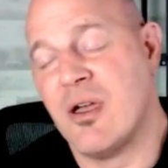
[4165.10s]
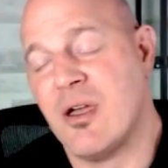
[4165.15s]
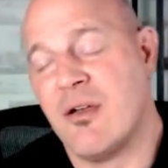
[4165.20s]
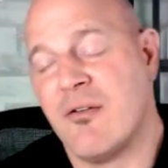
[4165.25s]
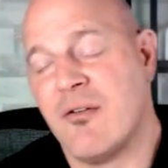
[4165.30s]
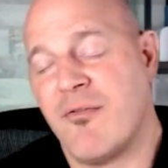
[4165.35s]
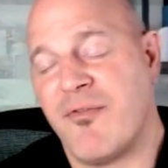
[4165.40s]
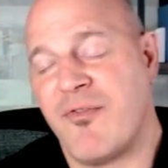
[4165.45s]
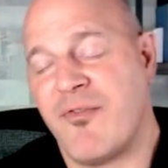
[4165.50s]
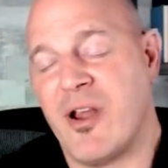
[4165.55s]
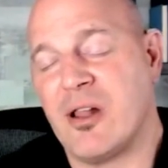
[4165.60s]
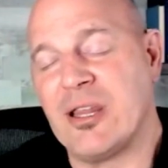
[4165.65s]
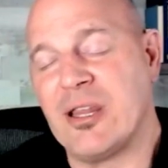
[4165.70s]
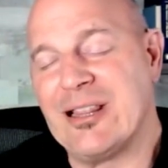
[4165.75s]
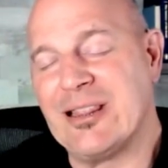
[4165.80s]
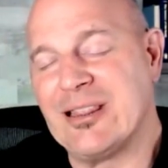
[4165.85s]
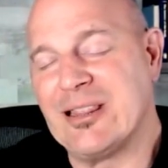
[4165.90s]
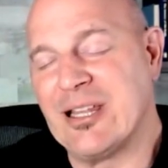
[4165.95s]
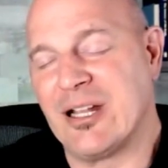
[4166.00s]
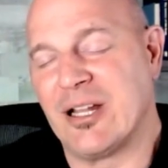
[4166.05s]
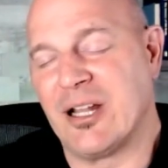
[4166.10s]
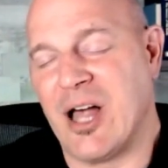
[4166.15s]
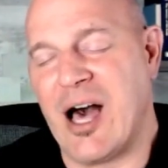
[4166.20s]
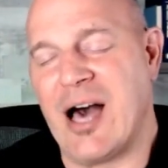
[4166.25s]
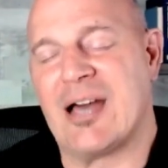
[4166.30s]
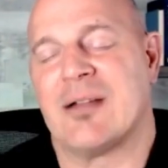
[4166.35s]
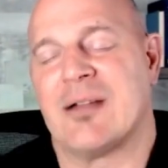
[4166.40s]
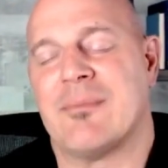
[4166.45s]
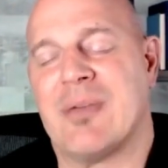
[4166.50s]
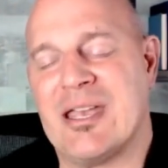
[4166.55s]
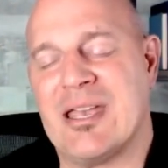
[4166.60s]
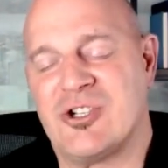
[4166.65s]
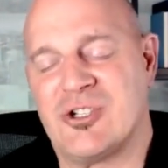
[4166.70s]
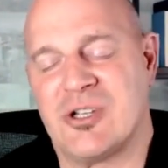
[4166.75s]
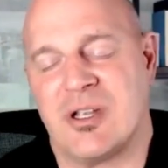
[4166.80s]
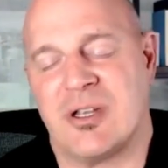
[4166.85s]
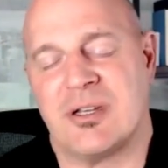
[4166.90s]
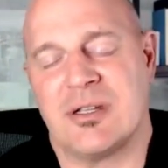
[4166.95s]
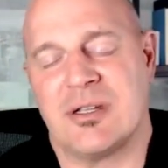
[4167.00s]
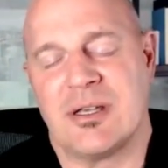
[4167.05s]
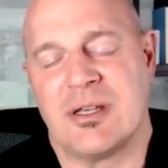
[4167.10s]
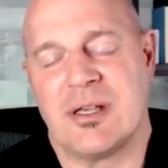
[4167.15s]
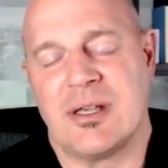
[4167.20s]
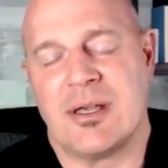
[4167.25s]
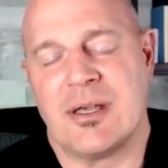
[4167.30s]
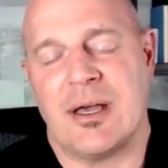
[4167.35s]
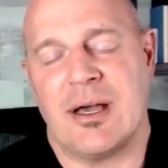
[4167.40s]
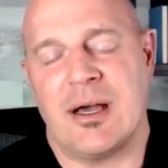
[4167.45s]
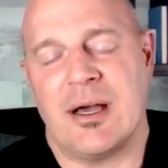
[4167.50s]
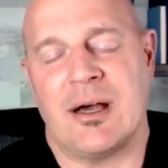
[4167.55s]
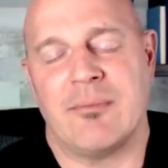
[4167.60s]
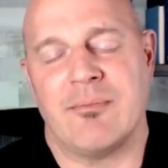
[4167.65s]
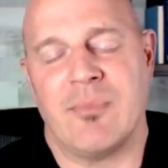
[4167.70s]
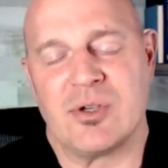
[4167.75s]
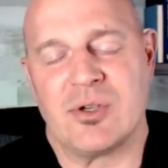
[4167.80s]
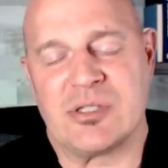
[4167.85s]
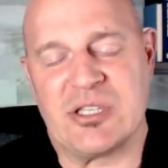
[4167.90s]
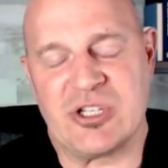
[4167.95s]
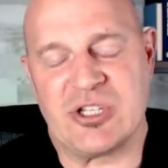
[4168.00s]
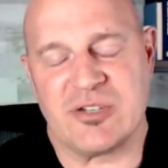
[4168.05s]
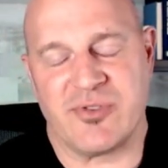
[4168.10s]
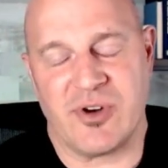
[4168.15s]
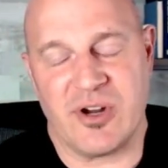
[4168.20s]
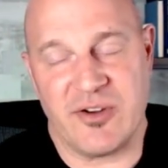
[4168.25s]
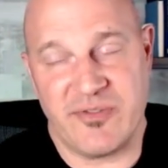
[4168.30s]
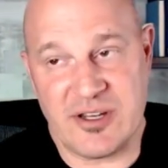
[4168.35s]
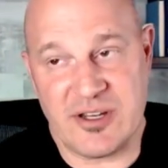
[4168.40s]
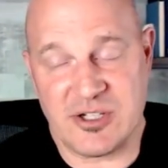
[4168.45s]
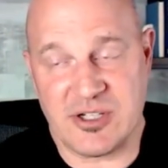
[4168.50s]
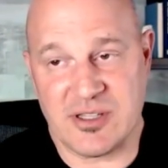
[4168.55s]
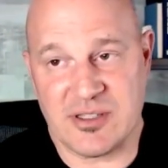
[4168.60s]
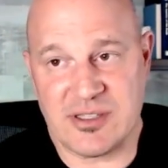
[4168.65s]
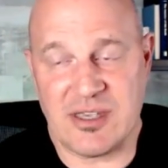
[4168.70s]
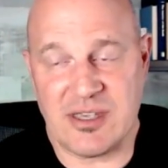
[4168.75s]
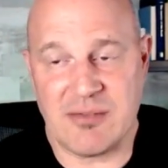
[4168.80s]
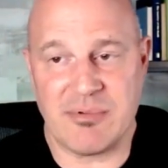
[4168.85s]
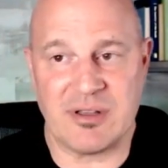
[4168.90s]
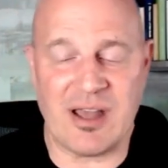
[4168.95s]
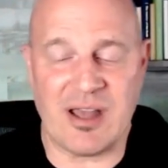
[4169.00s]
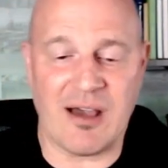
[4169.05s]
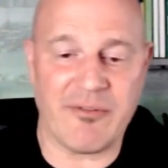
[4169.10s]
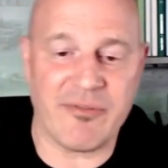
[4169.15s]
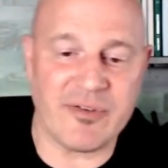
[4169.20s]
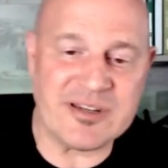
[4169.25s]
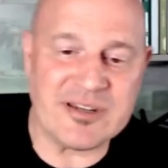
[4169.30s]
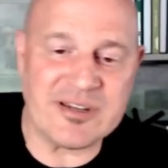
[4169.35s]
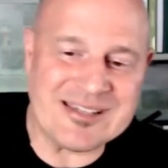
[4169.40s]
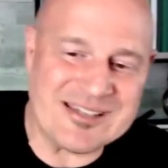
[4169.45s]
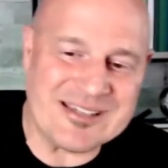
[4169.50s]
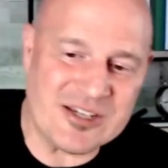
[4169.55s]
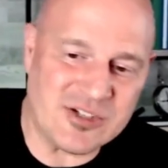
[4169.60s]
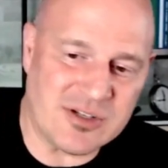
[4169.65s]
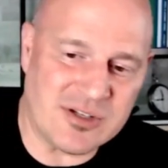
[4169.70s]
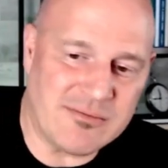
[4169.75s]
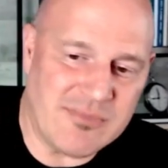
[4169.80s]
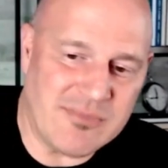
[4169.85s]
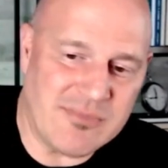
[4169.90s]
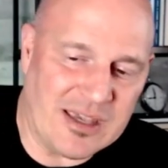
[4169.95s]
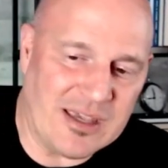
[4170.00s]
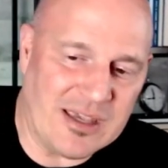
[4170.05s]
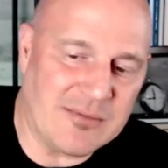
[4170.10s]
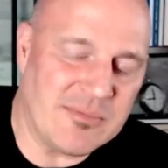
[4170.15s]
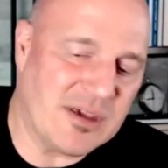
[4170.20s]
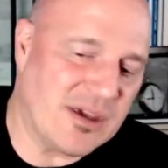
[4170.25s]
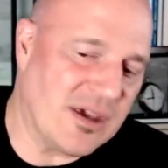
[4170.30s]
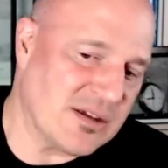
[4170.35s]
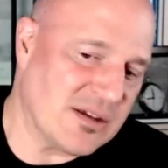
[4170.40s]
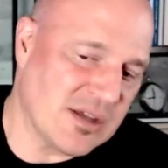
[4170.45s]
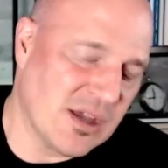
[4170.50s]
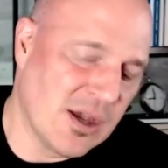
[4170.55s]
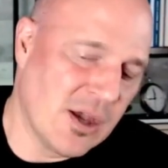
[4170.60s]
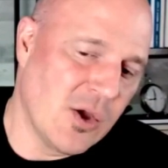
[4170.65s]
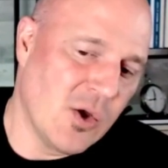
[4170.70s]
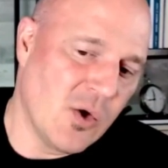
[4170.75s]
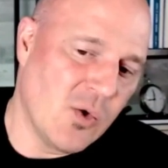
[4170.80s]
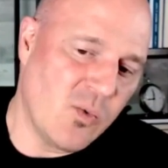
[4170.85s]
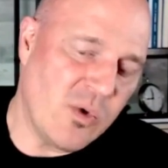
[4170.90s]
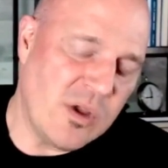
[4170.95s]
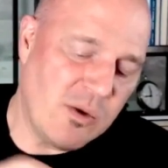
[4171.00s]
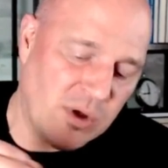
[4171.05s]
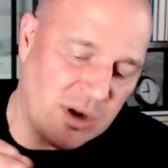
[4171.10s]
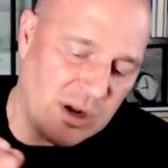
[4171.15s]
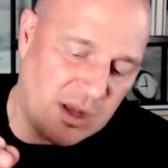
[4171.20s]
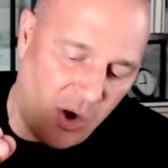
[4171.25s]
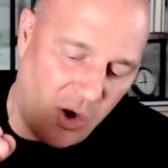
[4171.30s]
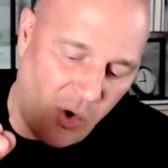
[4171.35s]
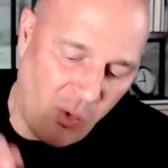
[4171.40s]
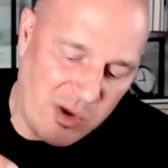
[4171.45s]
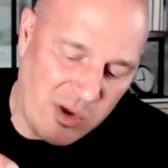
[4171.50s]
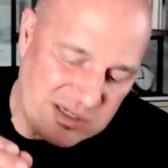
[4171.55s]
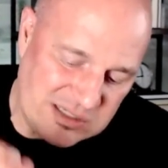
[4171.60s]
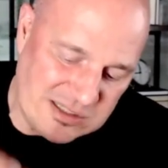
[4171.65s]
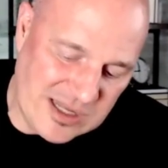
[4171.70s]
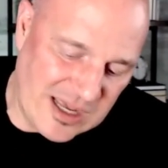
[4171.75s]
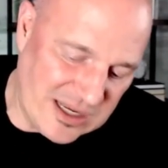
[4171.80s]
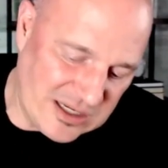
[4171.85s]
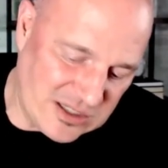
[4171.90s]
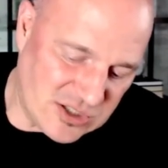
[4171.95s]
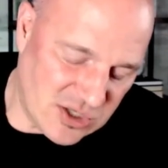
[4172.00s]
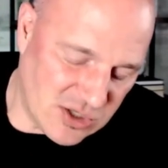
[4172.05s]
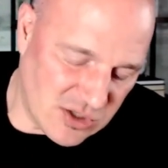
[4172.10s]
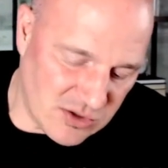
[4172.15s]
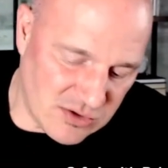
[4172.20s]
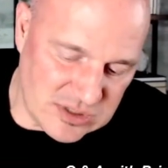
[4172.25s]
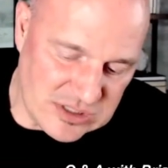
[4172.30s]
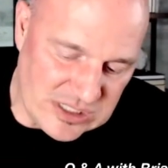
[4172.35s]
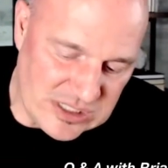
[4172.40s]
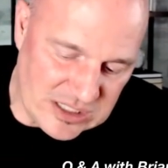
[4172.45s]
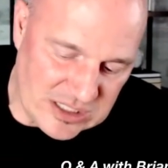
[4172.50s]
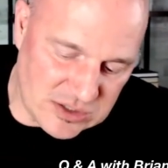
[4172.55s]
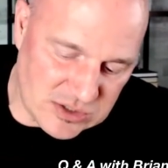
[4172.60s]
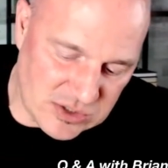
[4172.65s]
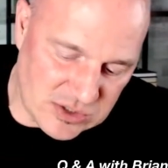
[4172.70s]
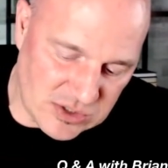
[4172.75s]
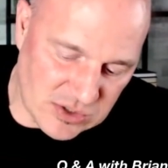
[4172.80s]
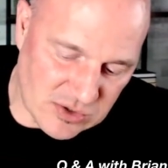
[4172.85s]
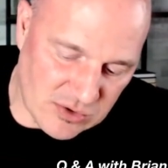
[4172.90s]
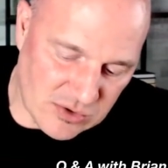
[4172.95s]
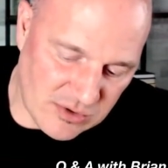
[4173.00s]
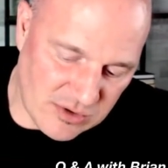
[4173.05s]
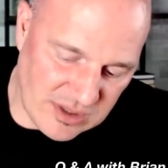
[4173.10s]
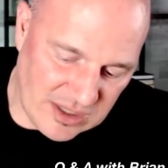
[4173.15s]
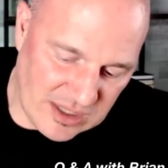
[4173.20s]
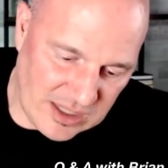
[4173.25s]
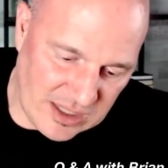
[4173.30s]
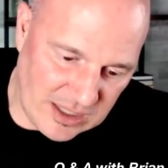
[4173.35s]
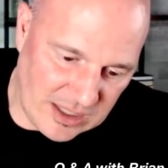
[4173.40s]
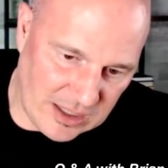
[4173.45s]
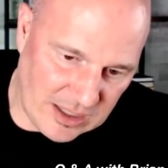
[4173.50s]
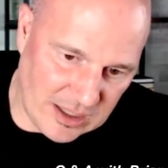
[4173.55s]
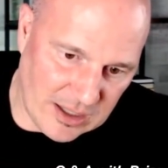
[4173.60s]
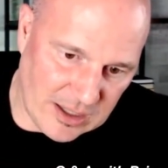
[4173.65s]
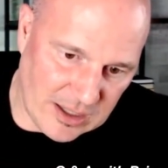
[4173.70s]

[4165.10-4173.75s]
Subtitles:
fairly little automation, mostly just for efficiency, but not for decision making, because we want to always stay tuned into the